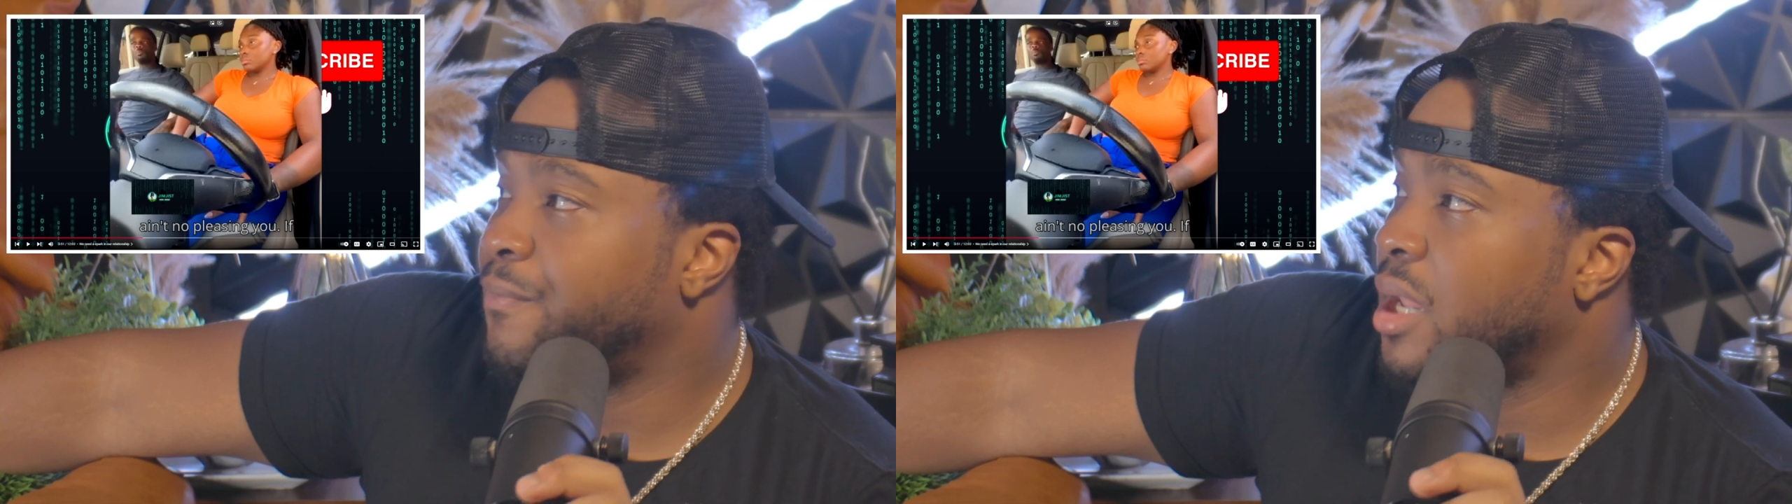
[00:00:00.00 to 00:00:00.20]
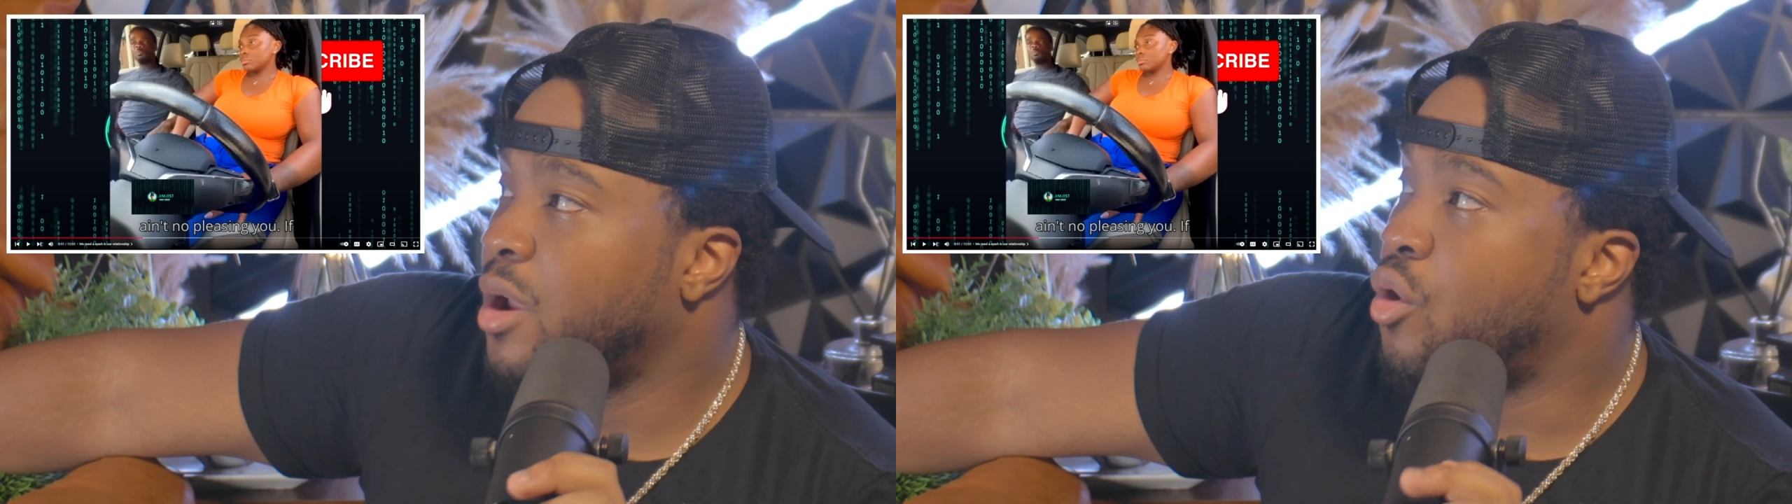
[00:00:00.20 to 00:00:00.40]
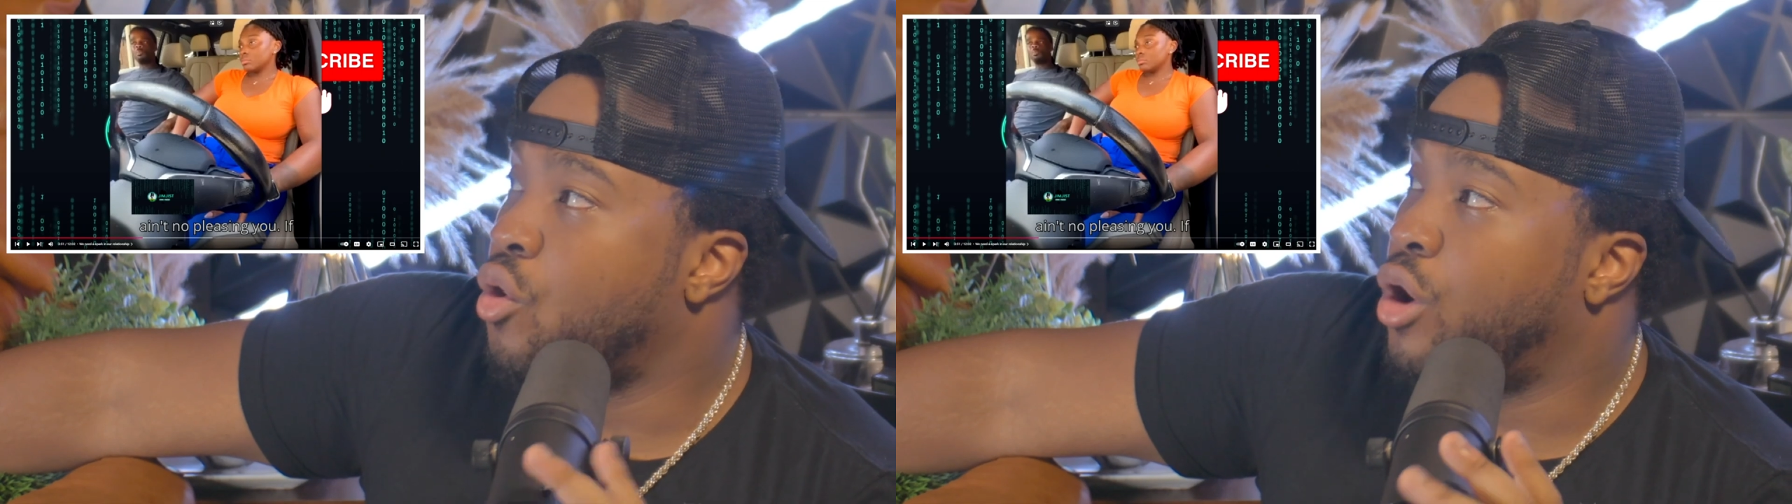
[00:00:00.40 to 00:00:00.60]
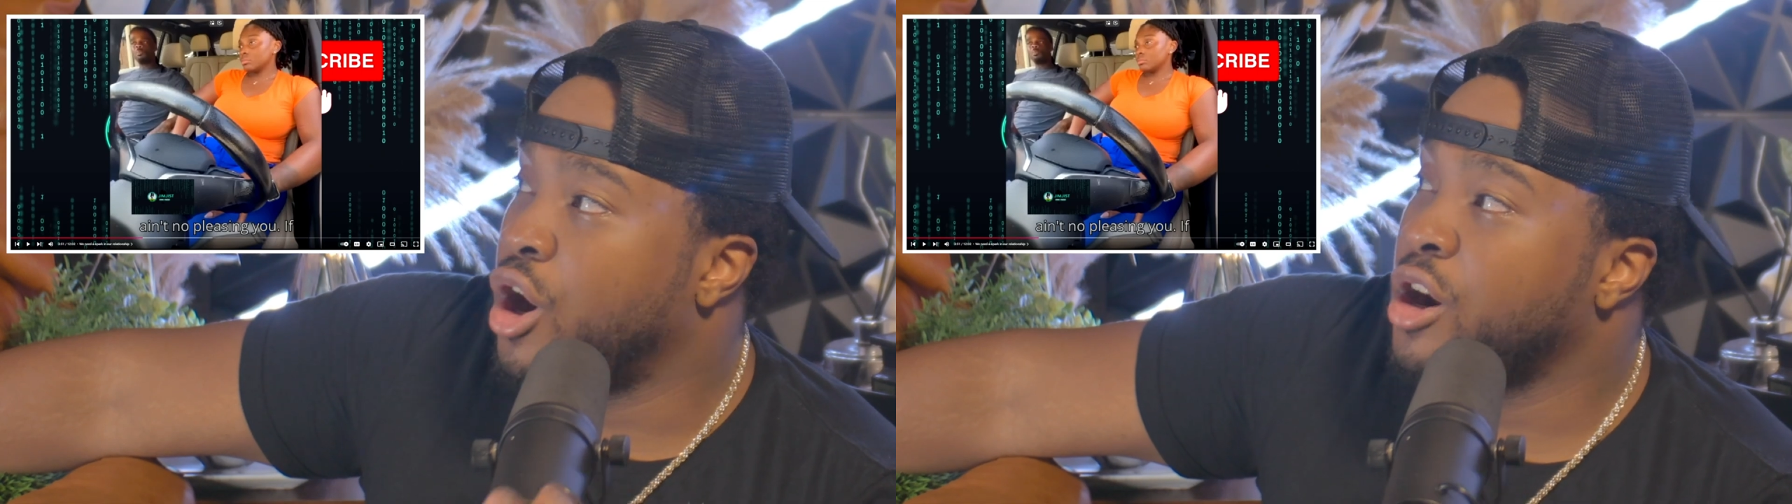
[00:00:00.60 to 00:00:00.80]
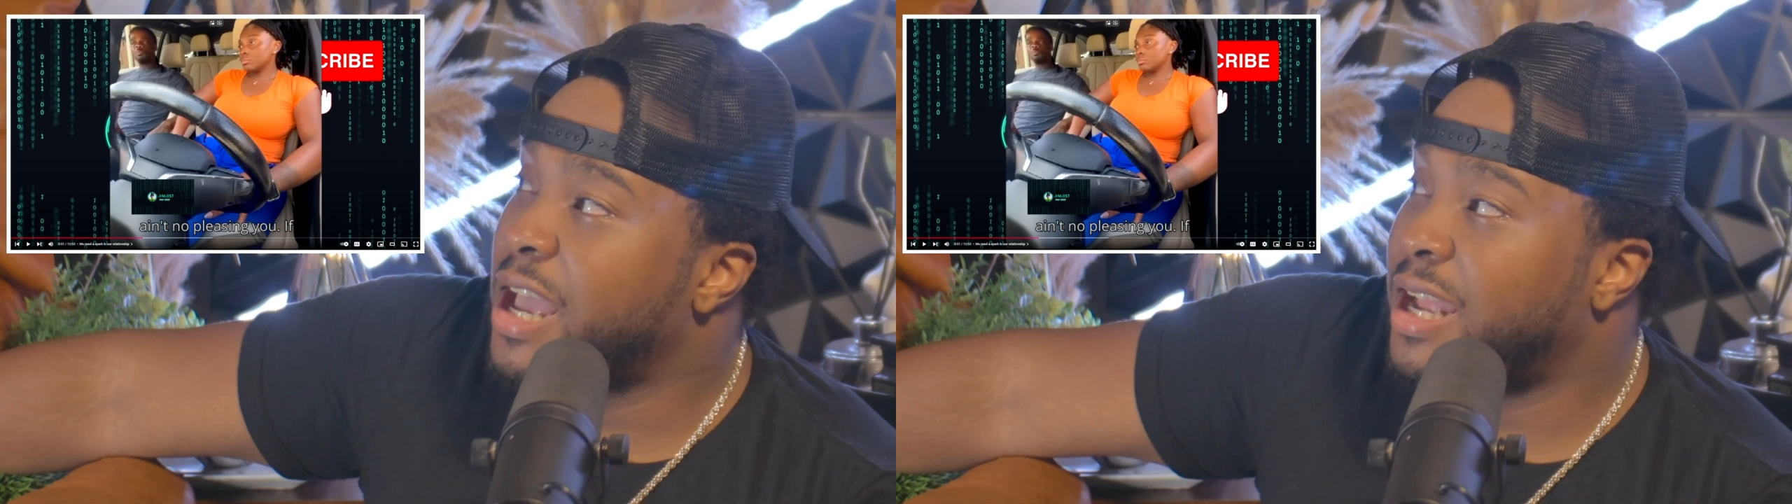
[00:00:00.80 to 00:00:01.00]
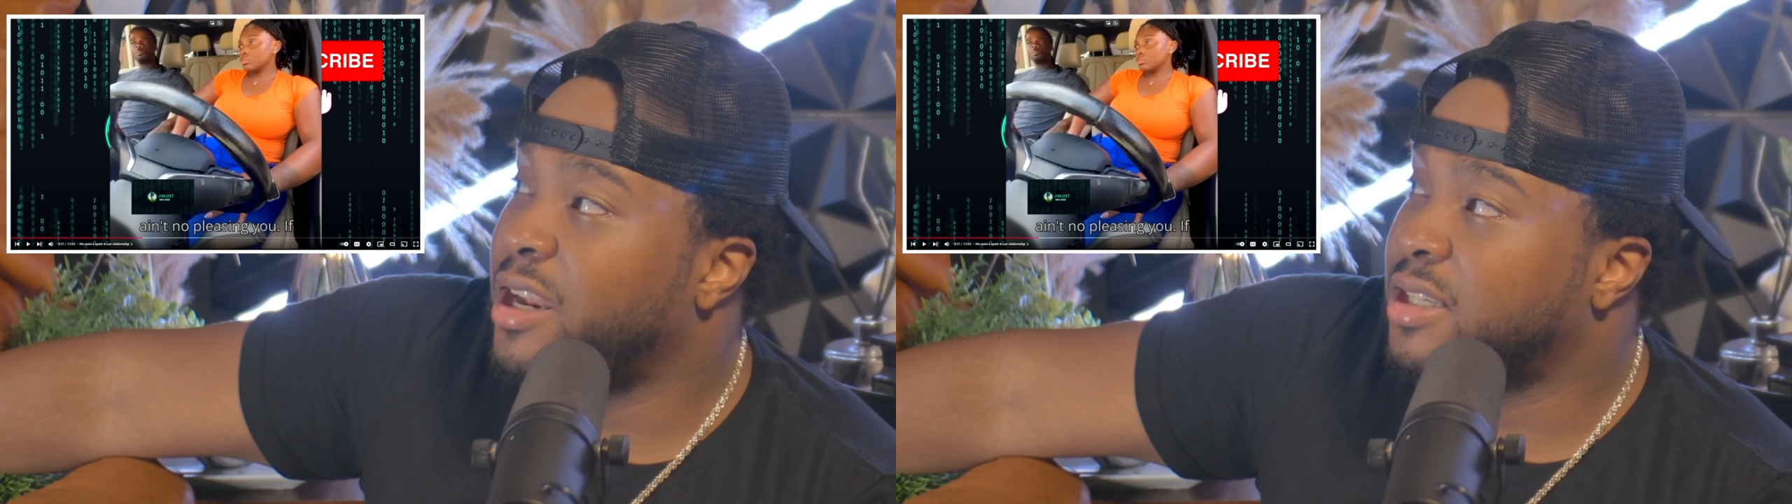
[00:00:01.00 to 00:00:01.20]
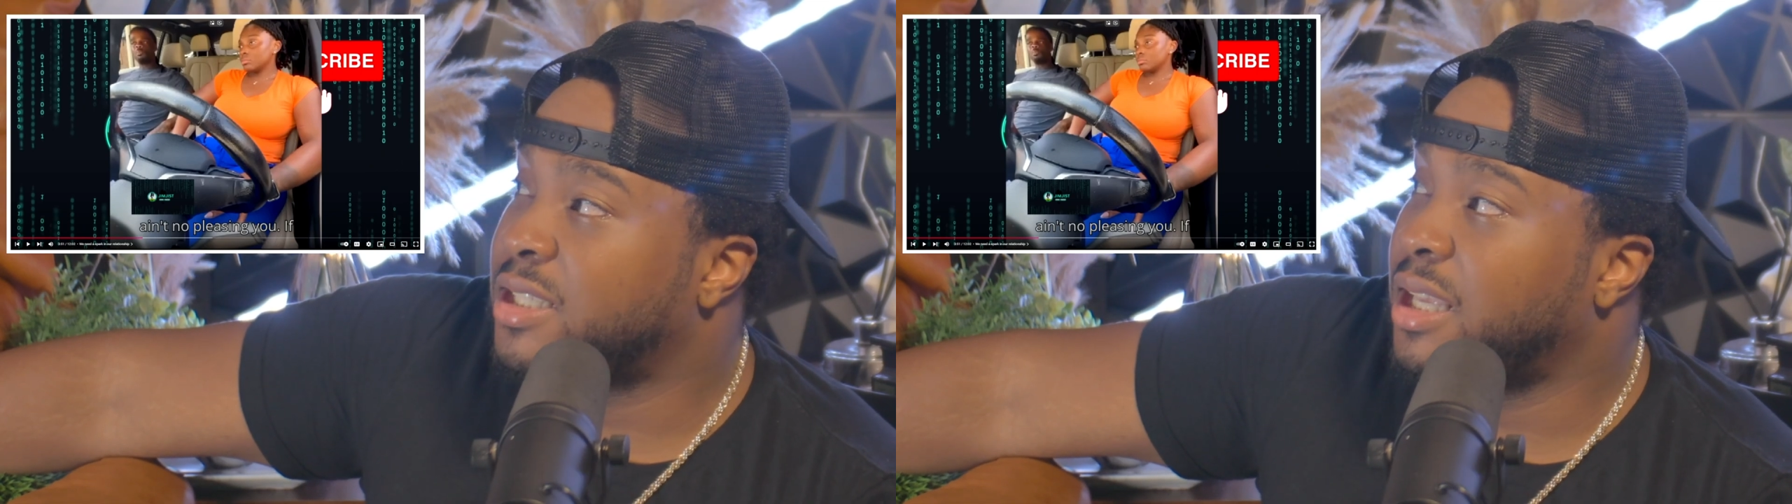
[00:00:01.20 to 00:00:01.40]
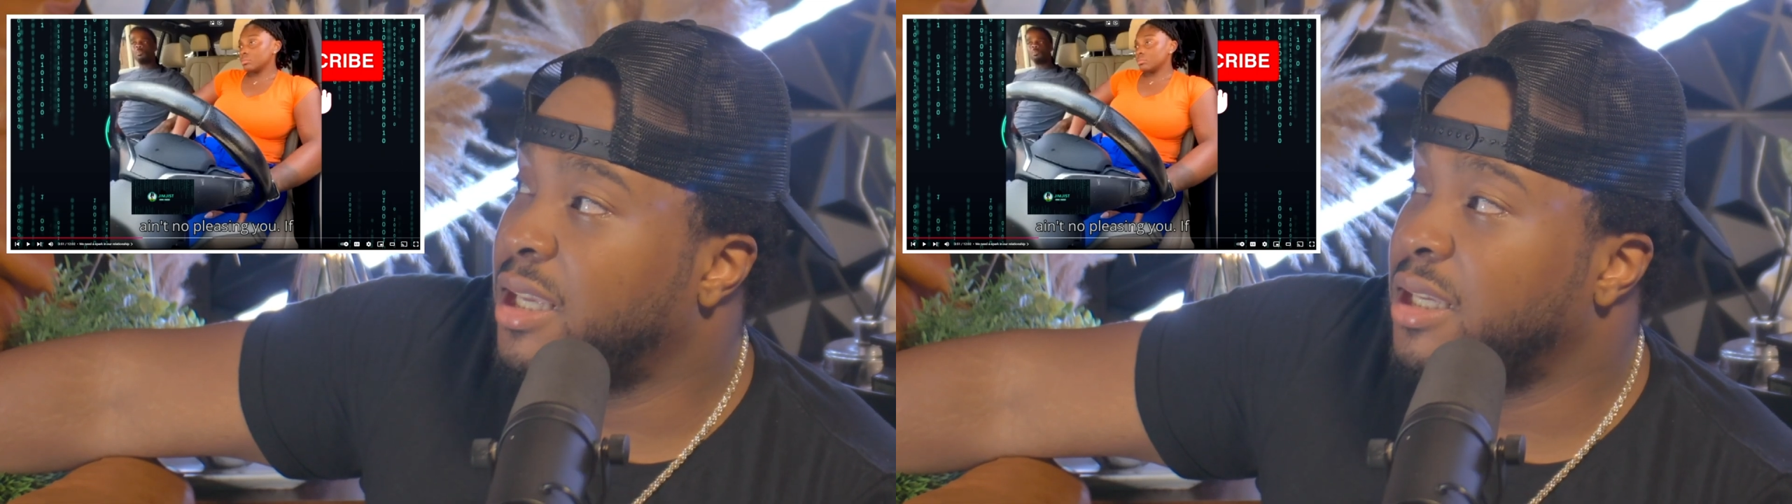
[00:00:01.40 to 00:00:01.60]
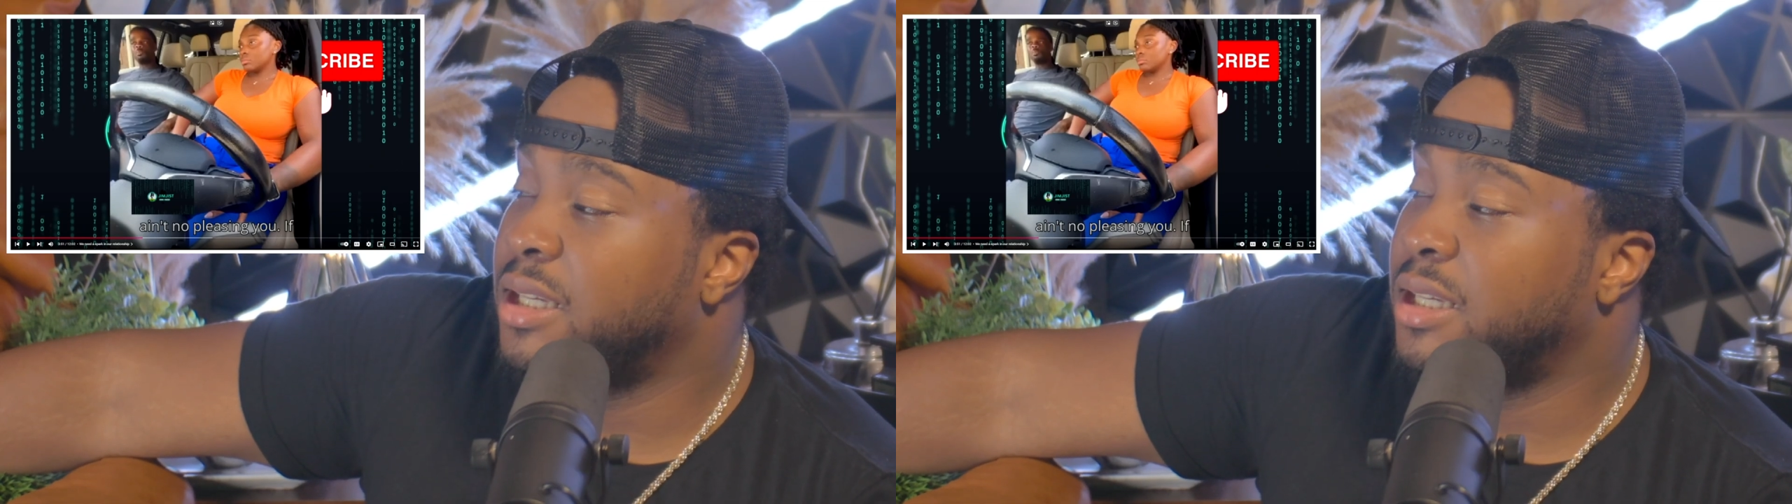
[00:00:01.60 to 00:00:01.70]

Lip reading: On her end of the stick,